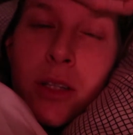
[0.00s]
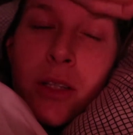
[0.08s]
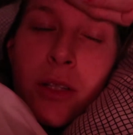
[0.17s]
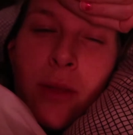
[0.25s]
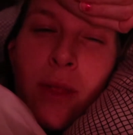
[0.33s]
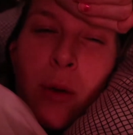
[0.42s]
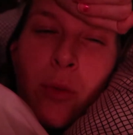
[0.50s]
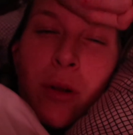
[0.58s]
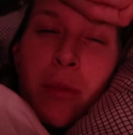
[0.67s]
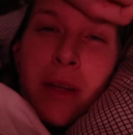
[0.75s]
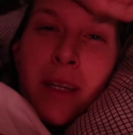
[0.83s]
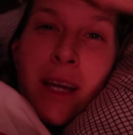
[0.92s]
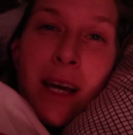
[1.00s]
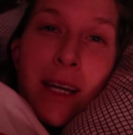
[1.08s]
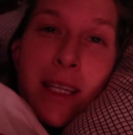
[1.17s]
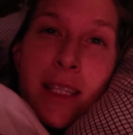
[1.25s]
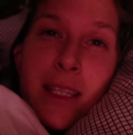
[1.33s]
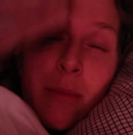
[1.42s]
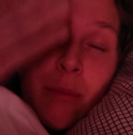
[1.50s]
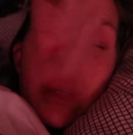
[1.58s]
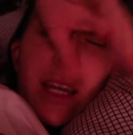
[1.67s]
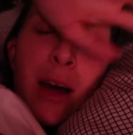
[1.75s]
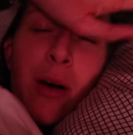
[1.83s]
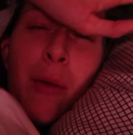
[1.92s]
So that will be nice.
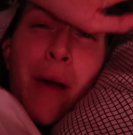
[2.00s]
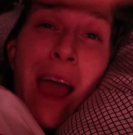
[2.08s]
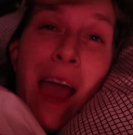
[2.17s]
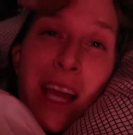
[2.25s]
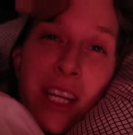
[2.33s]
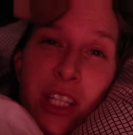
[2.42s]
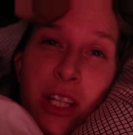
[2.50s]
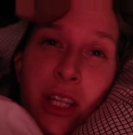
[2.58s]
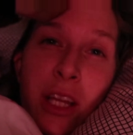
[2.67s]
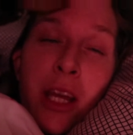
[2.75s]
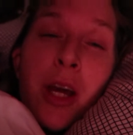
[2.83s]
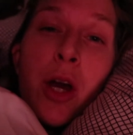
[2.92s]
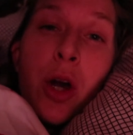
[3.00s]
But now I'm actually